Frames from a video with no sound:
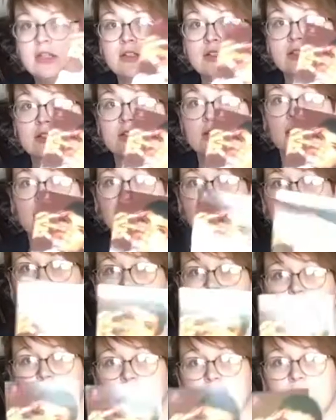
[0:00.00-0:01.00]
stuff.
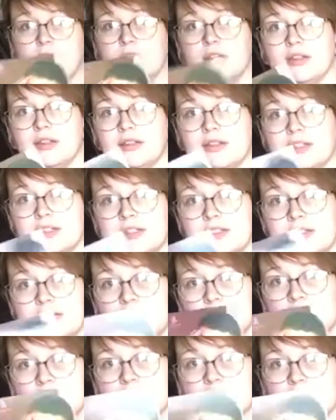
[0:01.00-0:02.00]

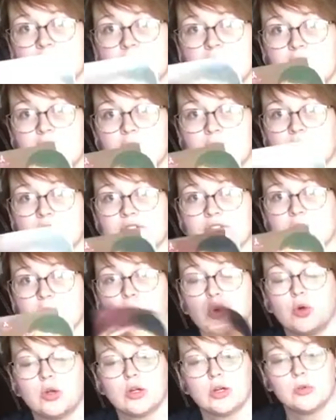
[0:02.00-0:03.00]
This is the Gabriel
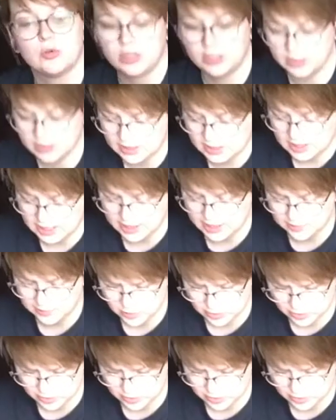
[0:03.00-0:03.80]
Zamora one. I'm